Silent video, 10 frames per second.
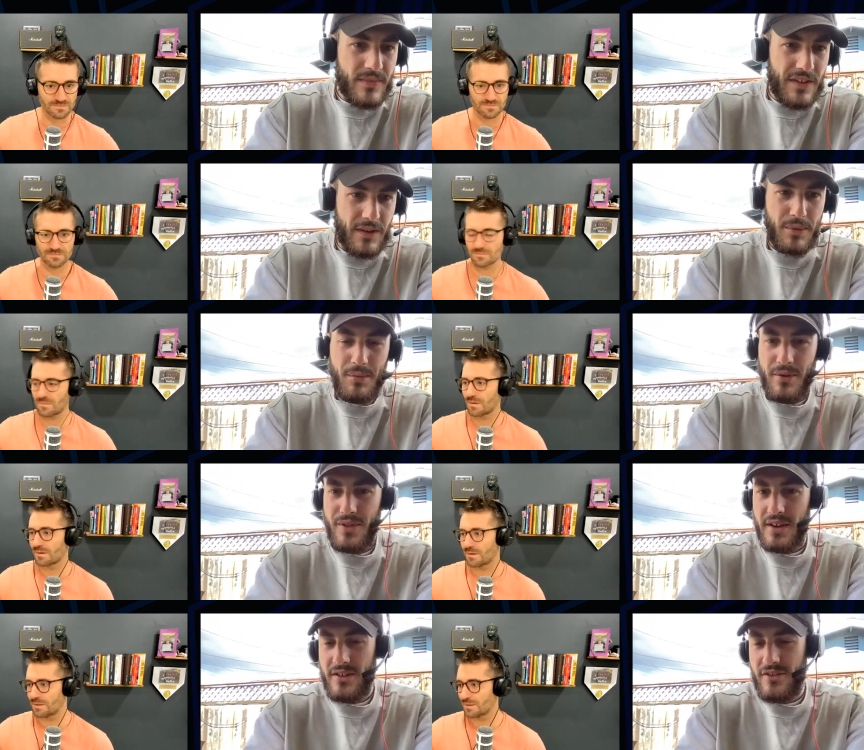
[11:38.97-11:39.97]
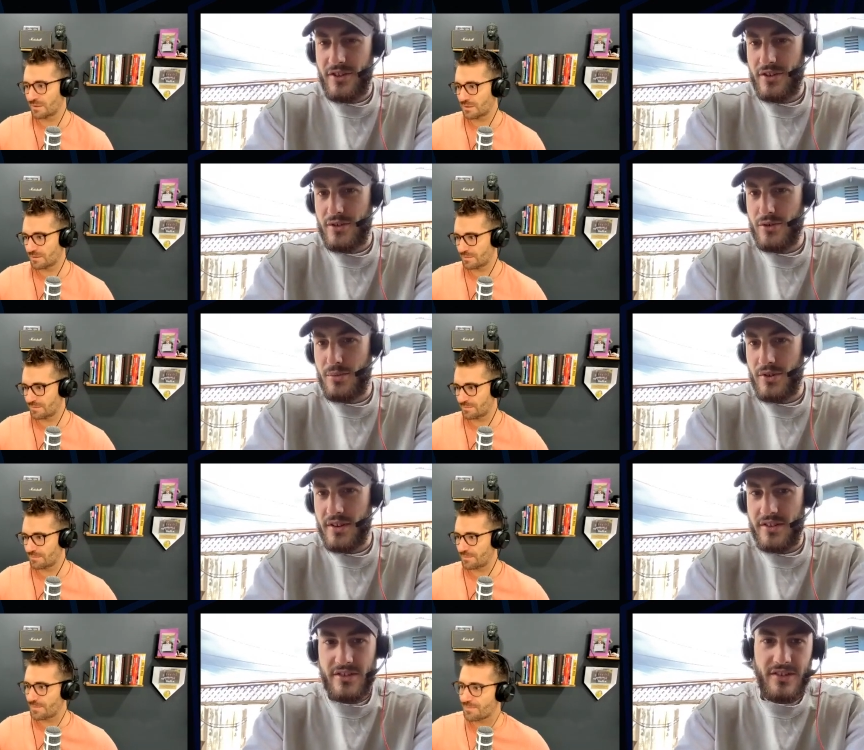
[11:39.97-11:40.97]
Speaker 1: I think people think it's their Uber
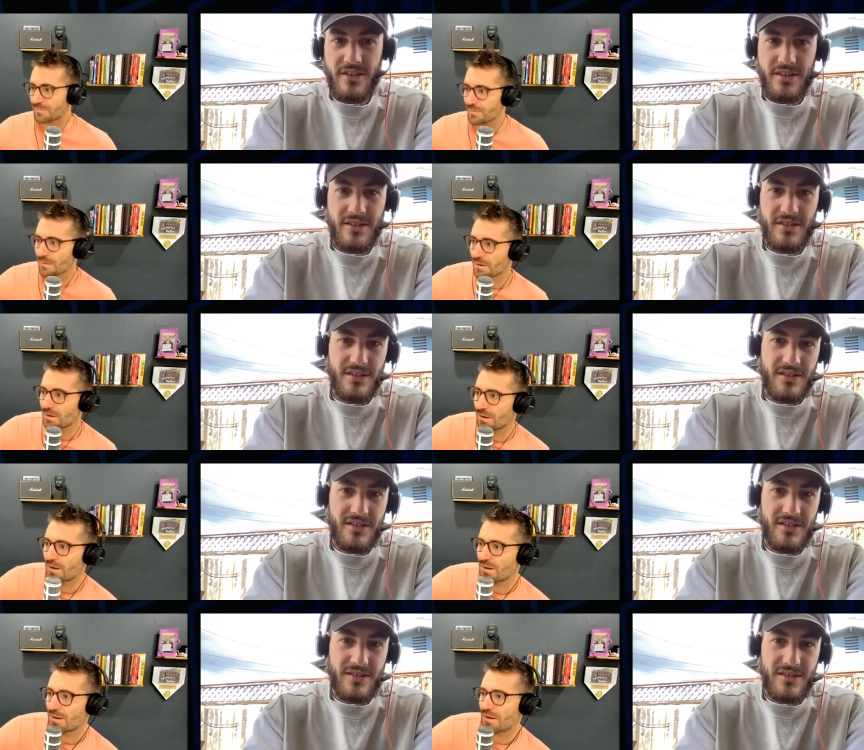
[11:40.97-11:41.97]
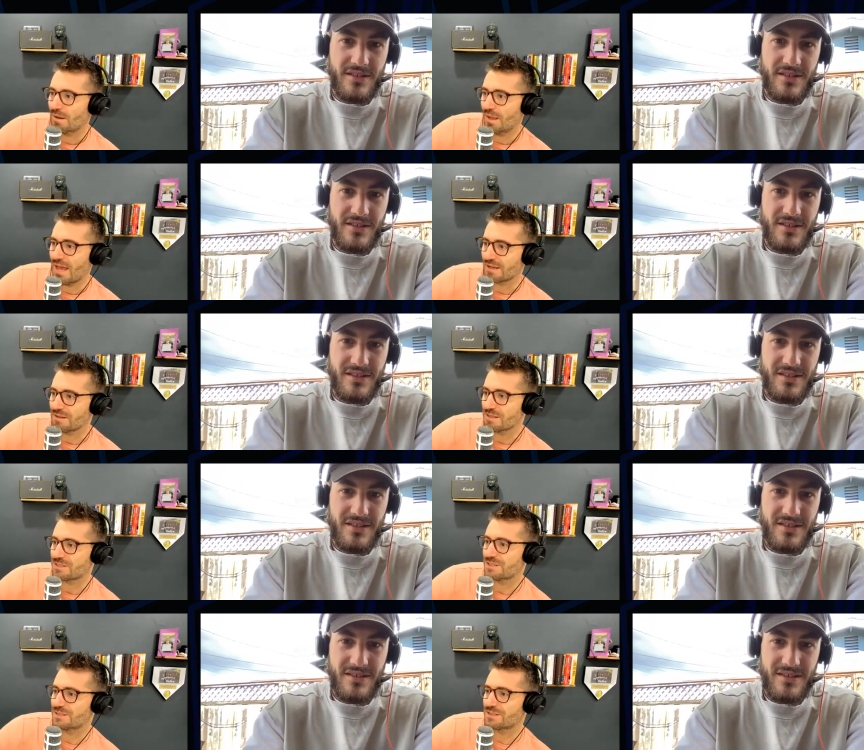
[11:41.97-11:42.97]
Eats.
Speaker 2: Hey, Haga,
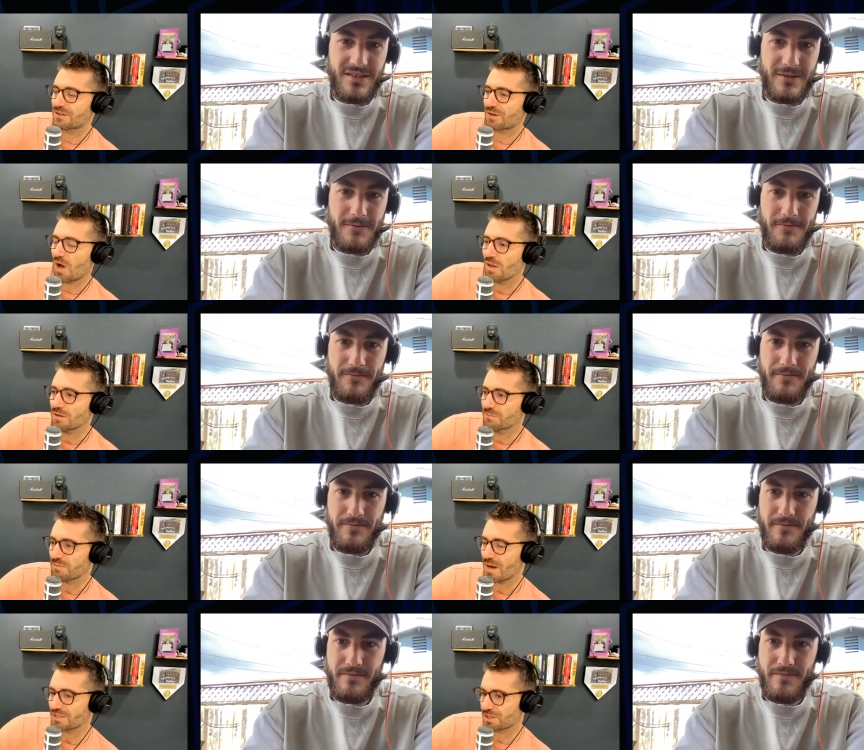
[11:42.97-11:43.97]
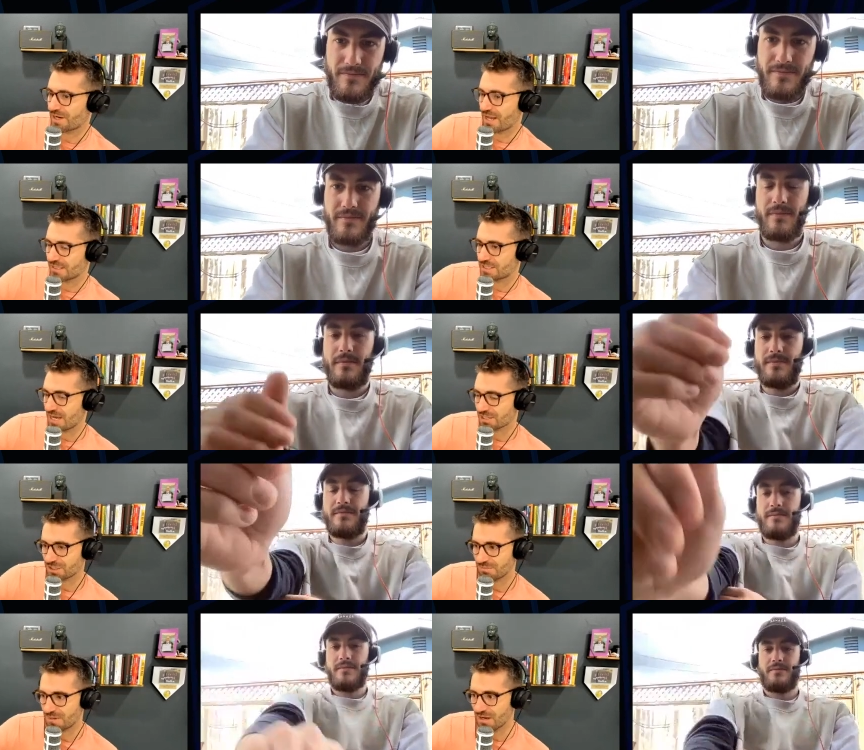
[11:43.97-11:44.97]
this is Collin with Monster Connect. This is
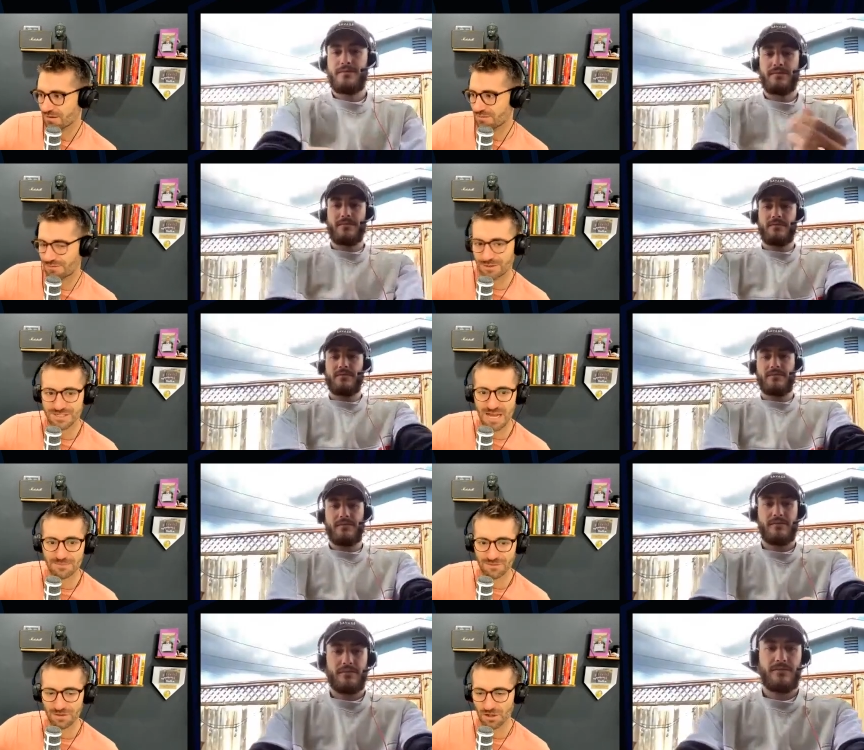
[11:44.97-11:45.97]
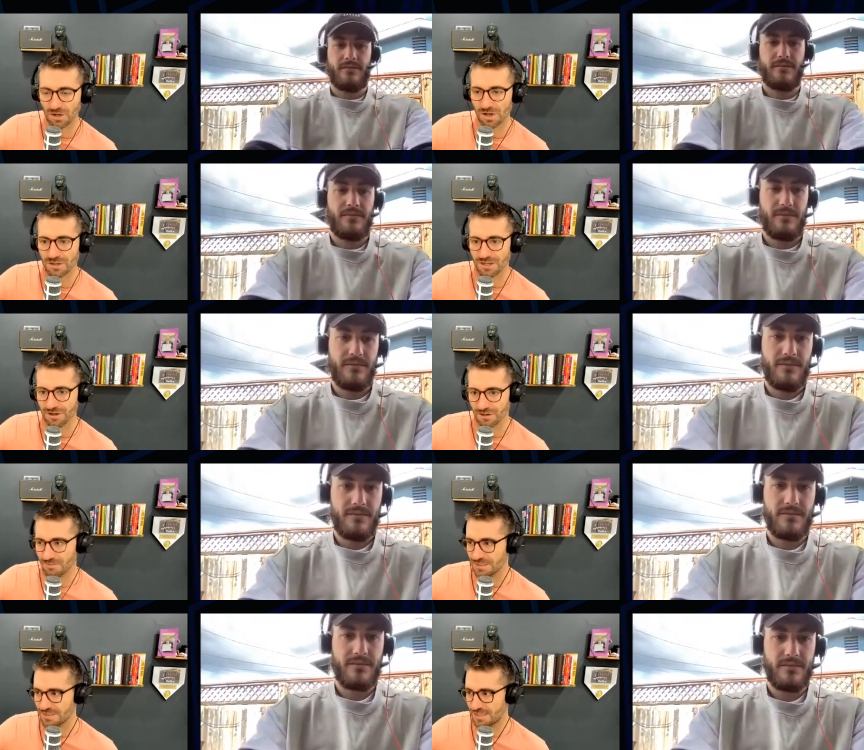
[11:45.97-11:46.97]
actually my first time giving you a call here,
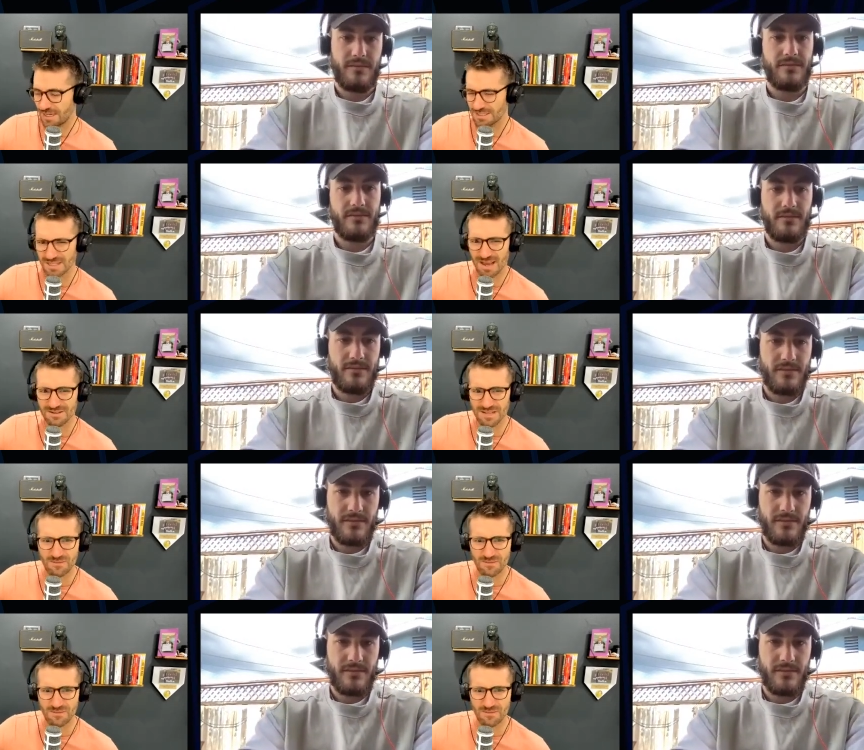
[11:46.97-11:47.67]
but uh, do, you, do you have a